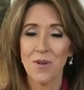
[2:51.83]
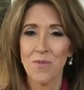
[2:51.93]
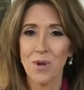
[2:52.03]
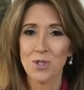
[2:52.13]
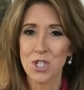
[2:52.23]

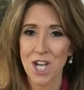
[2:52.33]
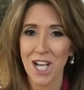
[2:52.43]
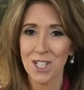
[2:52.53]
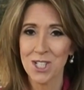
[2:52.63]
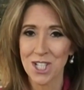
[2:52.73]
most
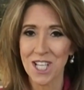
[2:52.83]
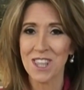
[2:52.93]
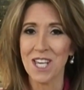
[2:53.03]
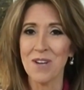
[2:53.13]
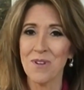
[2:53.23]
challenging
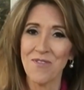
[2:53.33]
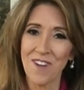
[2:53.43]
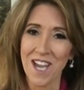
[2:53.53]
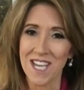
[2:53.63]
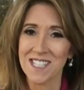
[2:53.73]
thing we
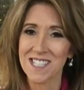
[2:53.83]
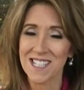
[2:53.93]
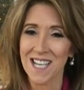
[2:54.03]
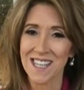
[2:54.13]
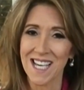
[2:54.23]
faced
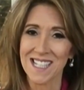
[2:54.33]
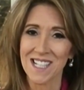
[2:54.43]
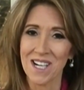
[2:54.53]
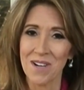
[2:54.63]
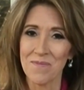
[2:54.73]
at that time.